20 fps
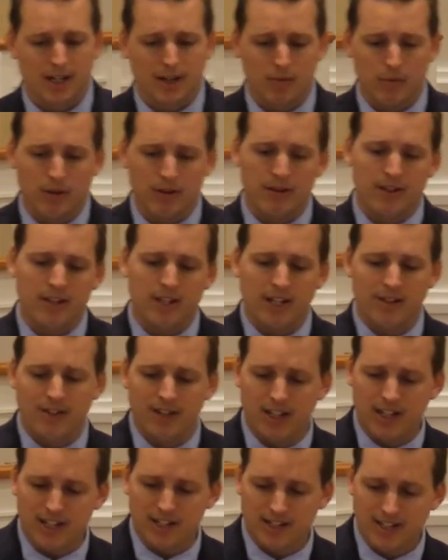One of the
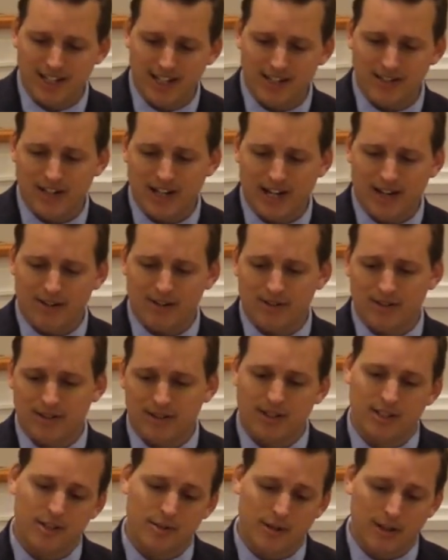DVDs is out.
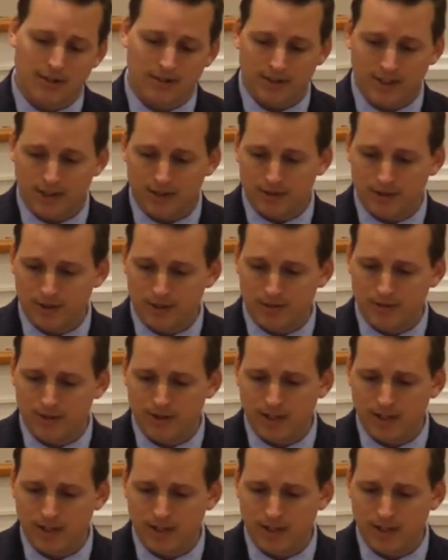It's out there too.